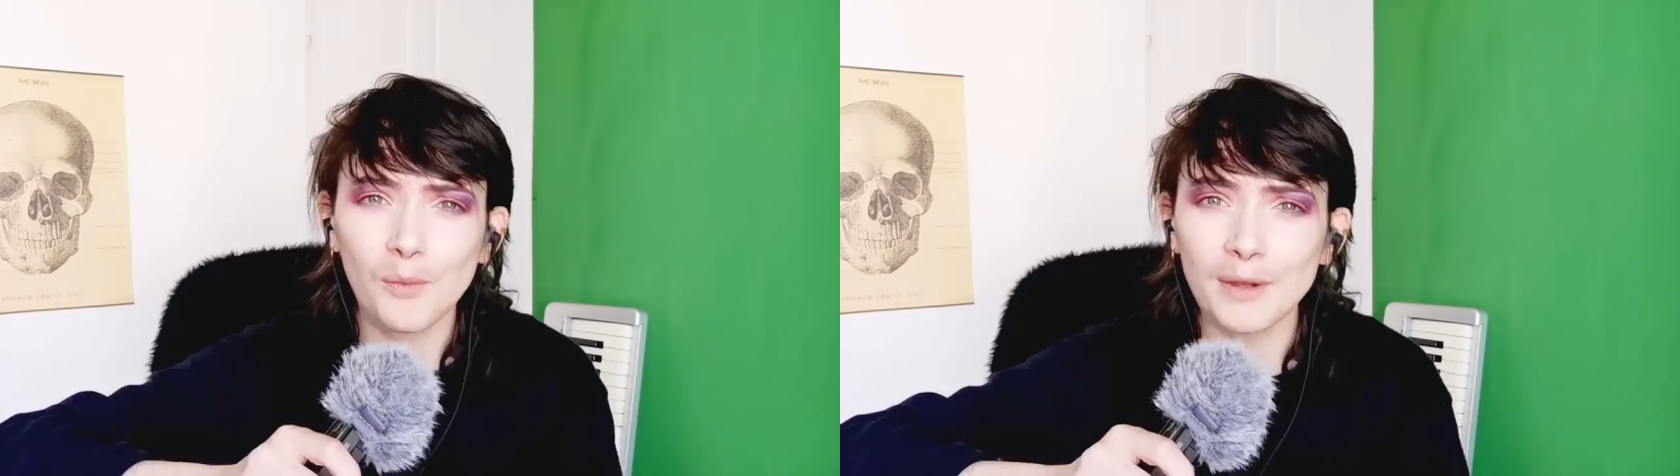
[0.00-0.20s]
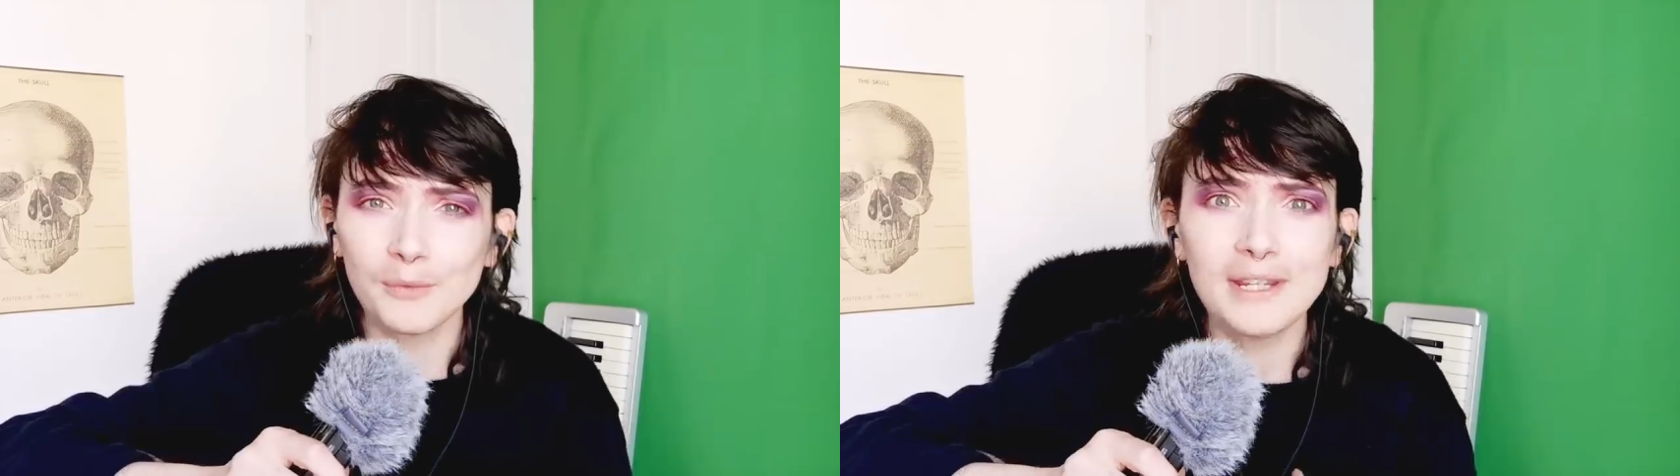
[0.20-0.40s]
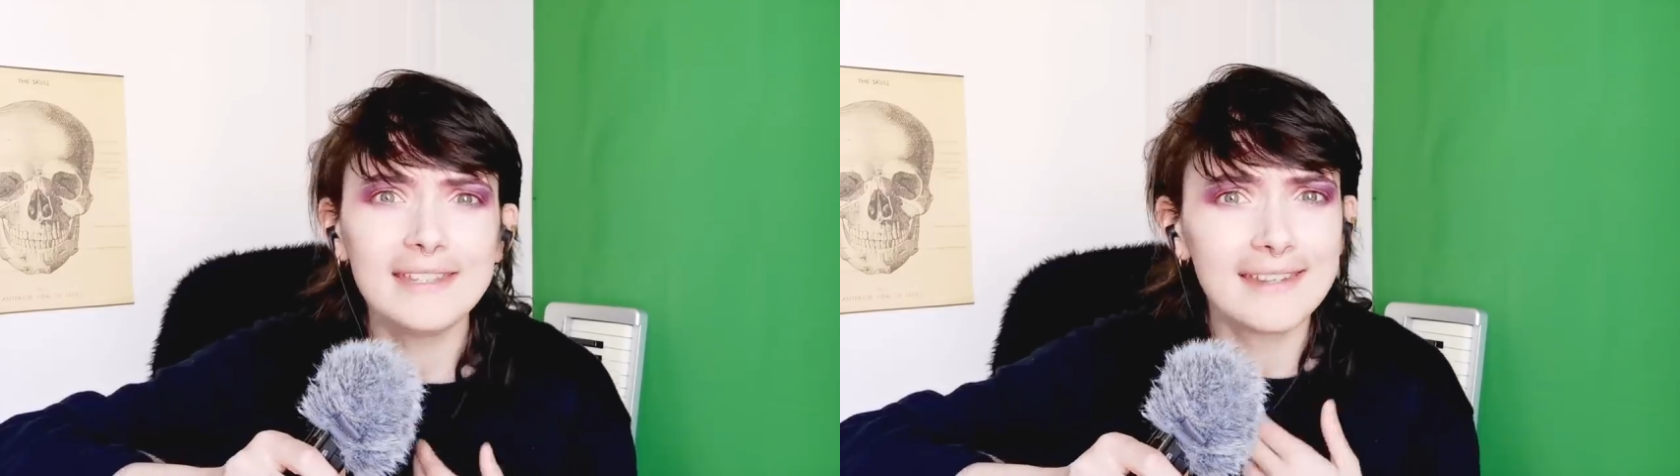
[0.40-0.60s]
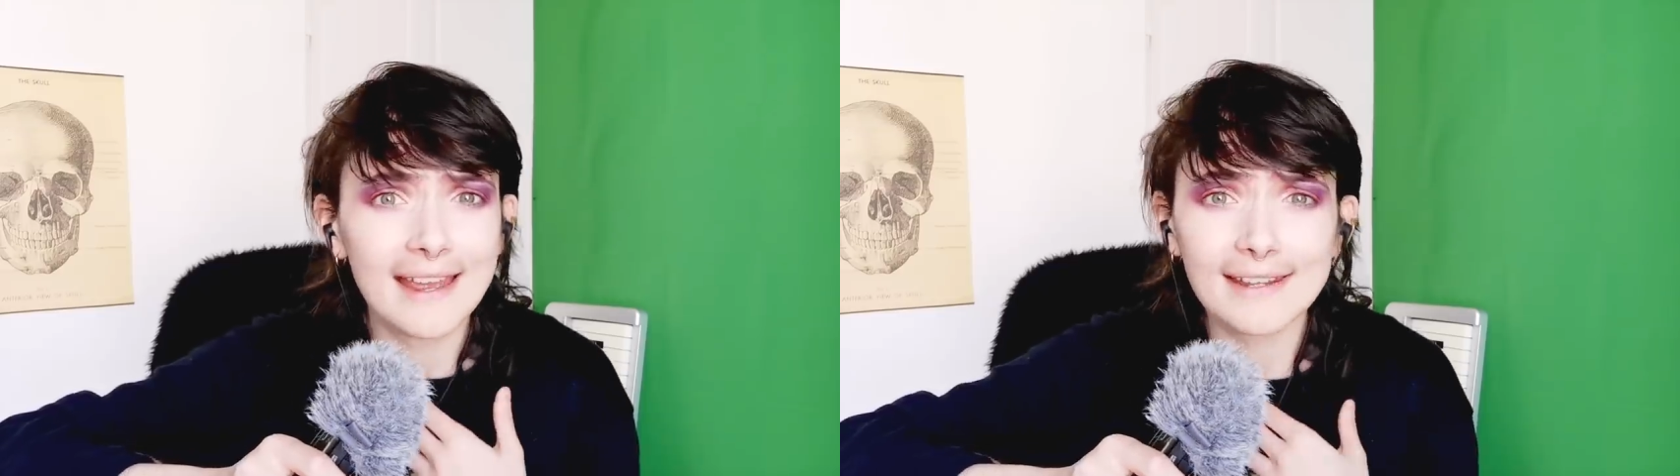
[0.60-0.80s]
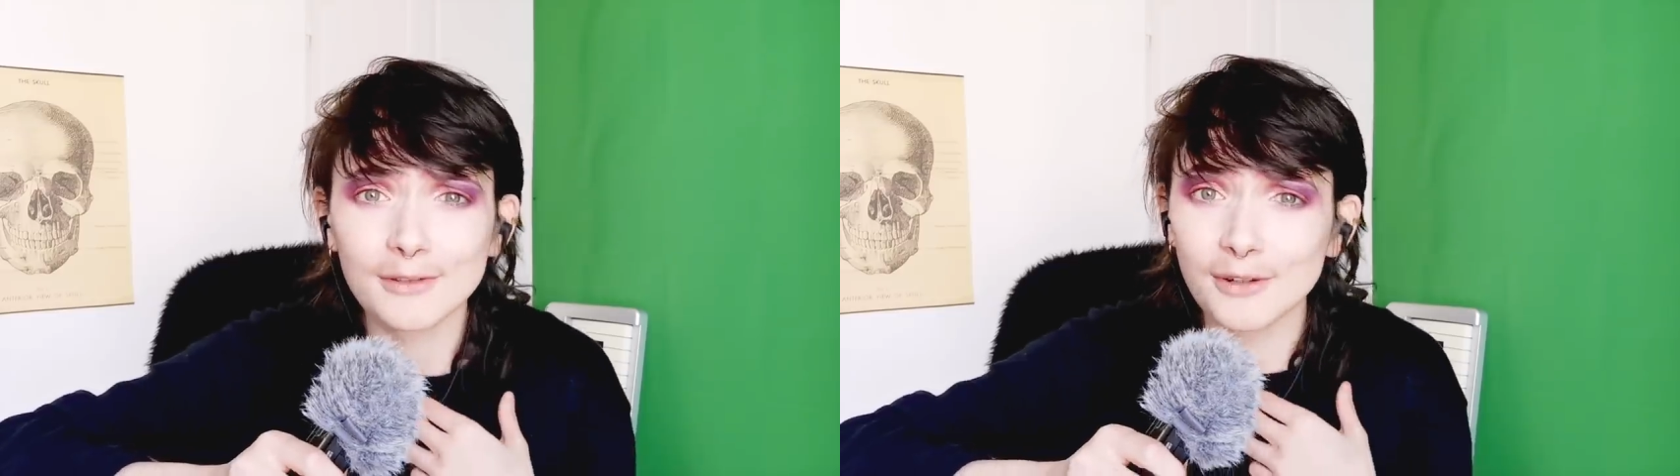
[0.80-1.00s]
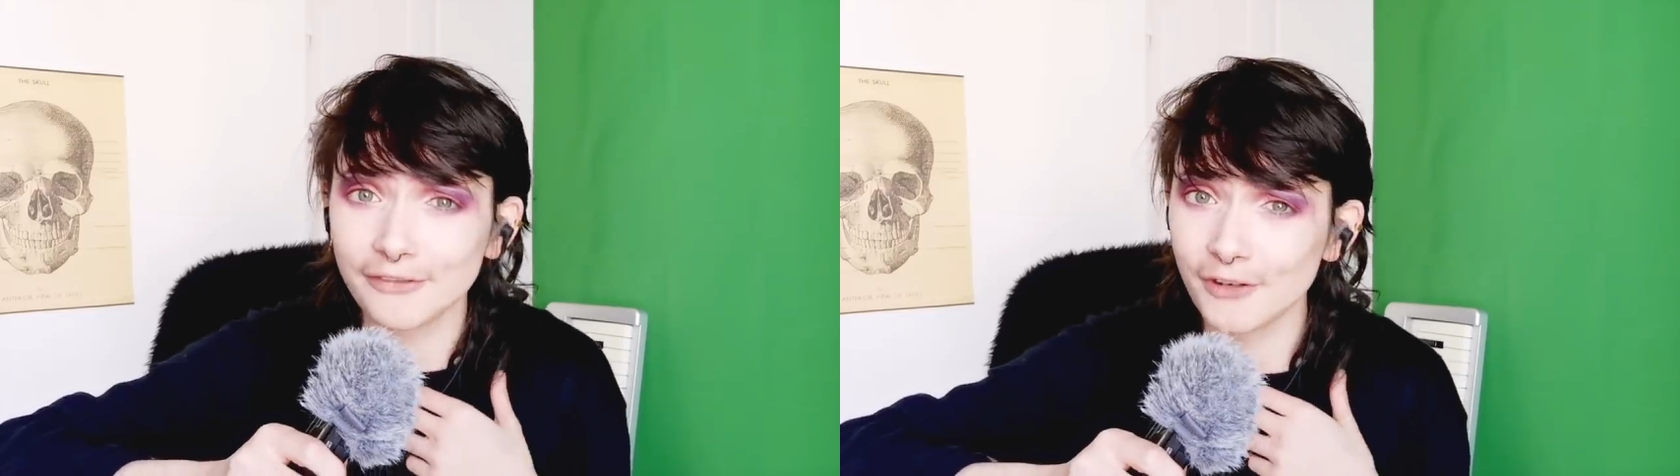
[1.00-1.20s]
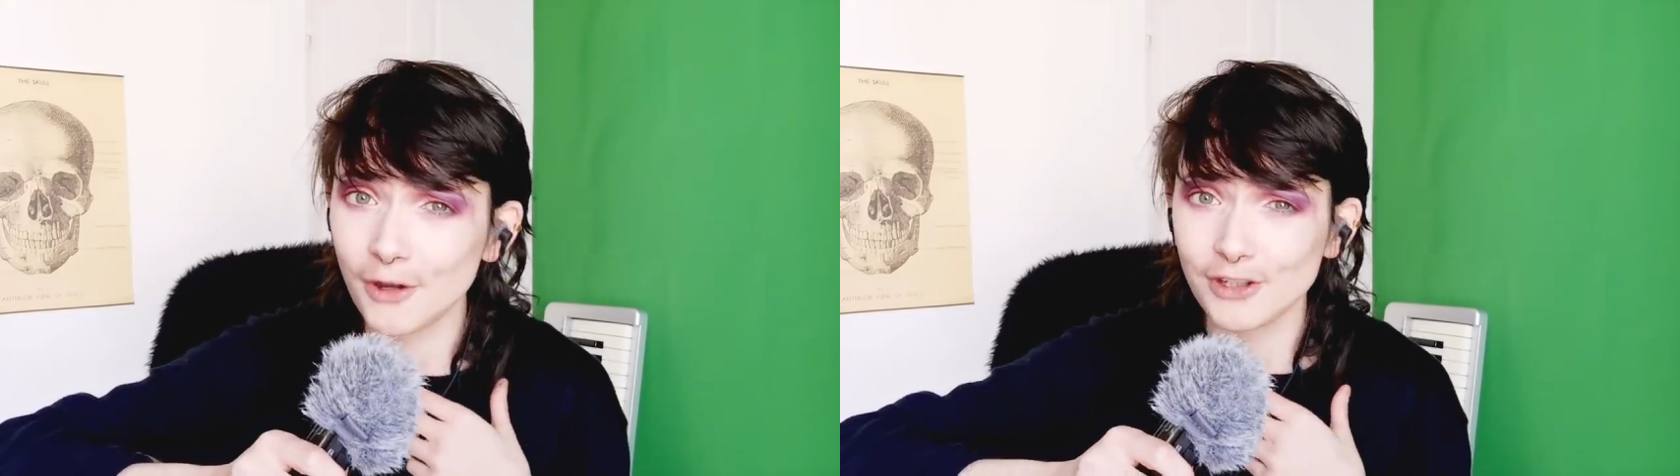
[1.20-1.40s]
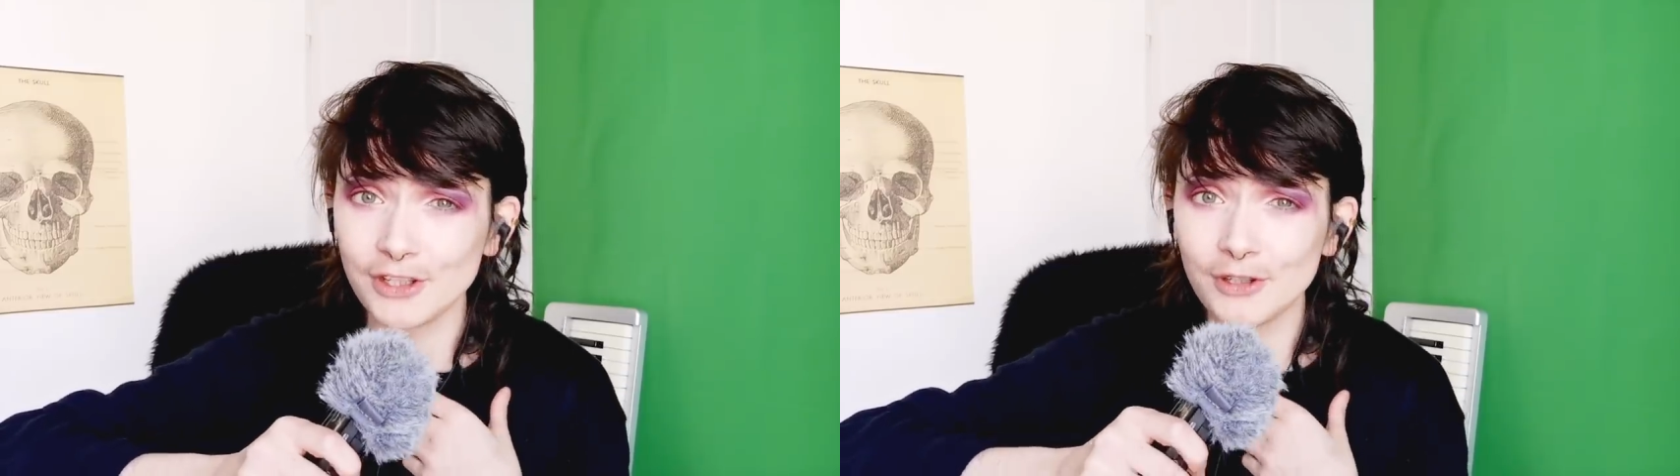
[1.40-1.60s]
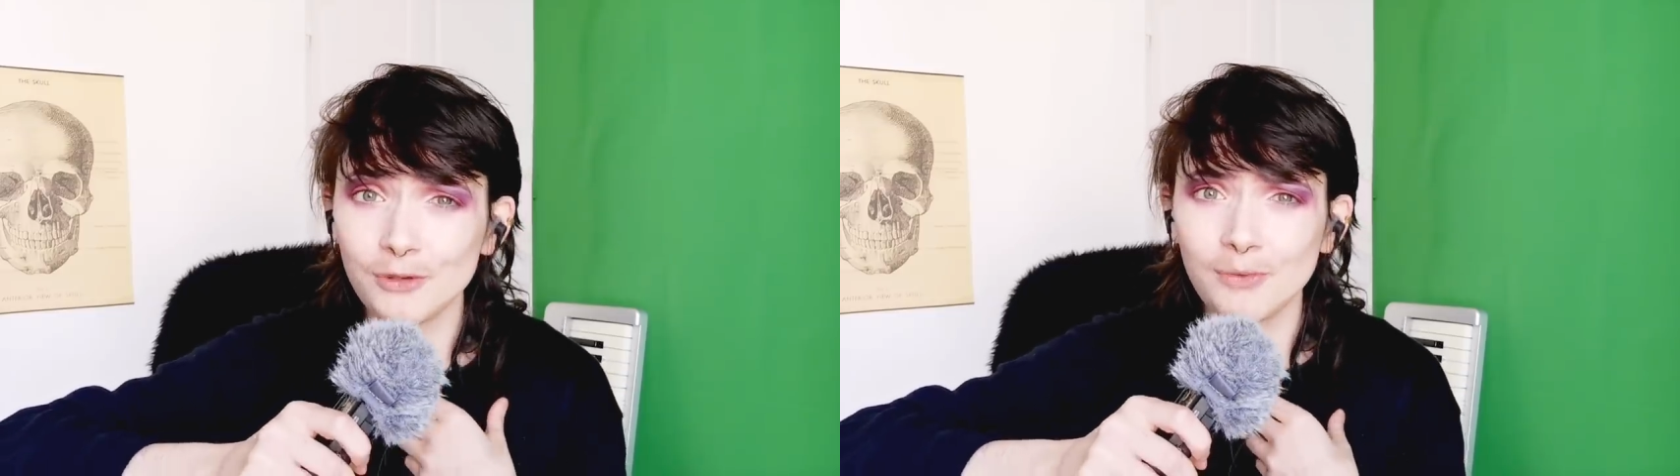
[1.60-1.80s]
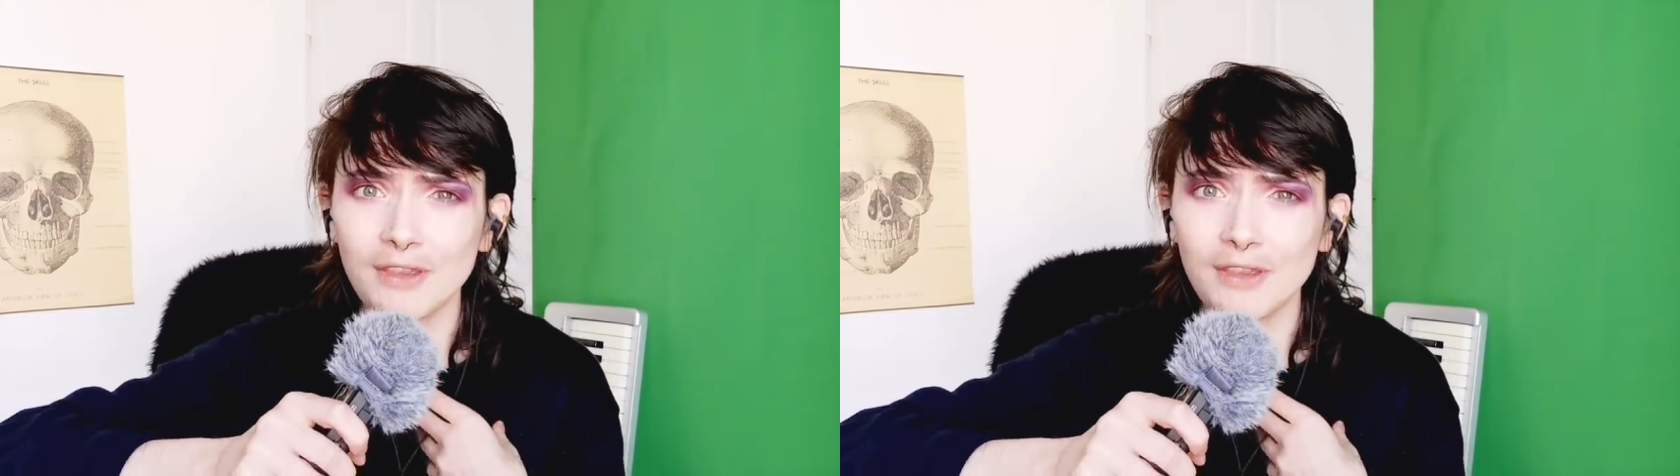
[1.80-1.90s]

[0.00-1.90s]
When we dare to refer to you